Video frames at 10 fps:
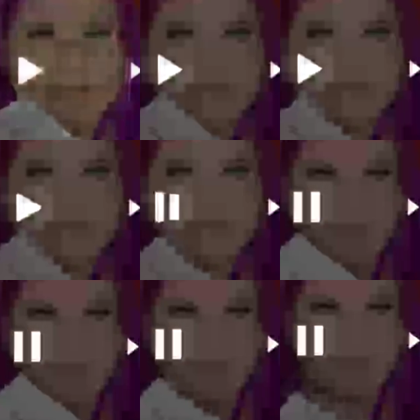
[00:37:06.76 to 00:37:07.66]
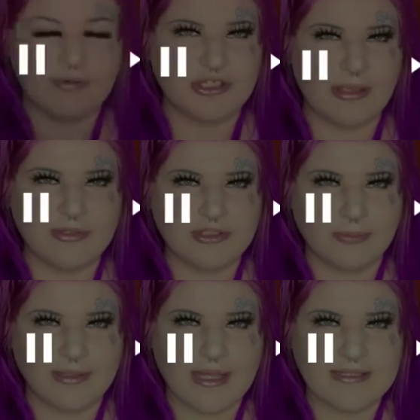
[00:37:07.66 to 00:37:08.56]
Little DVD, which I'm
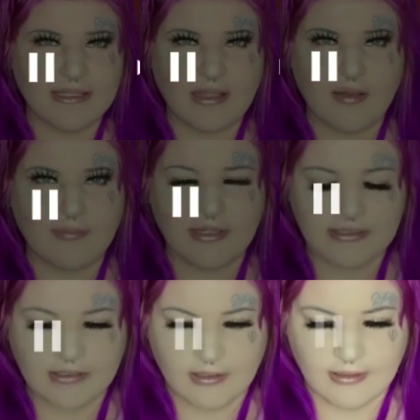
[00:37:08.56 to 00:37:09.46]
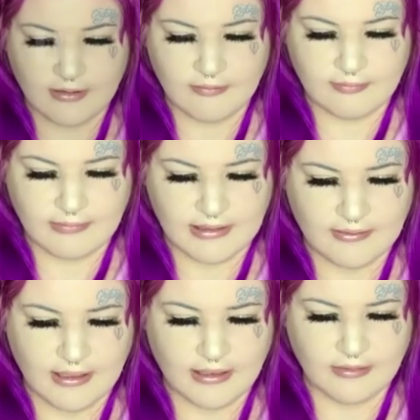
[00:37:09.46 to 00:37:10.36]
assuming has, like, evidence on it of me,
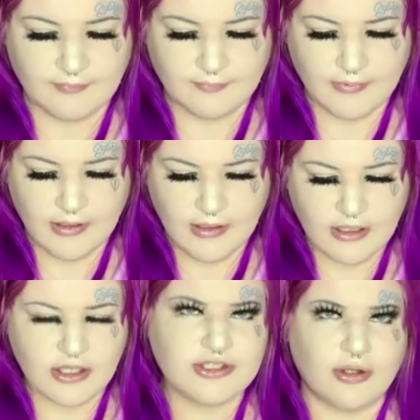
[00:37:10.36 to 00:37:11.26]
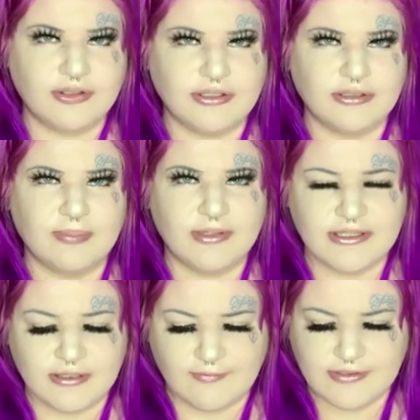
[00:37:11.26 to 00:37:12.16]
like, assaulting the
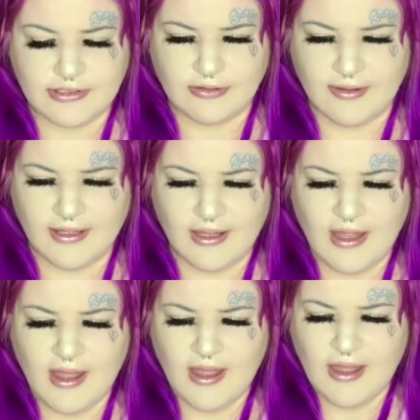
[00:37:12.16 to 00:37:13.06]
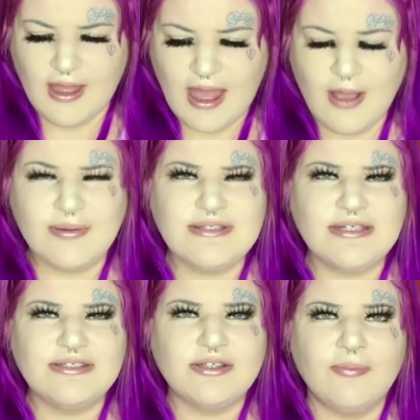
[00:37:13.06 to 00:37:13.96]
police officer. Like, how is that
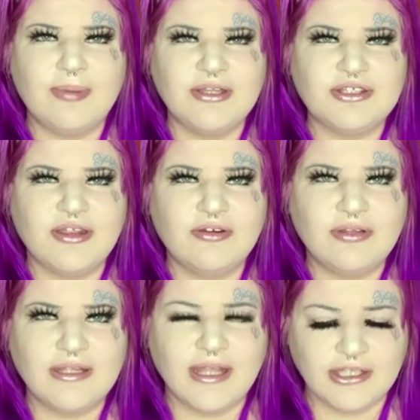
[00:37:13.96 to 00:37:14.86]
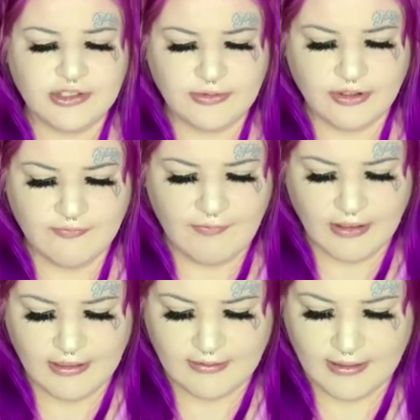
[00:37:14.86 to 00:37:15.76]
assault, bitch? I literally kicked you in your
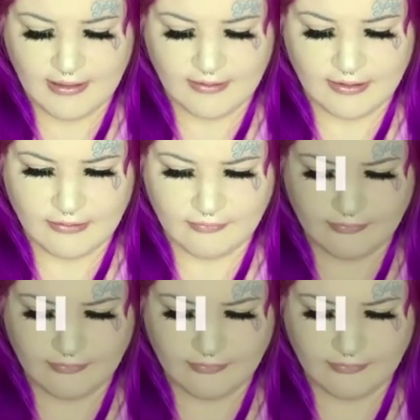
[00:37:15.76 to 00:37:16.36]
fucking leg. Like...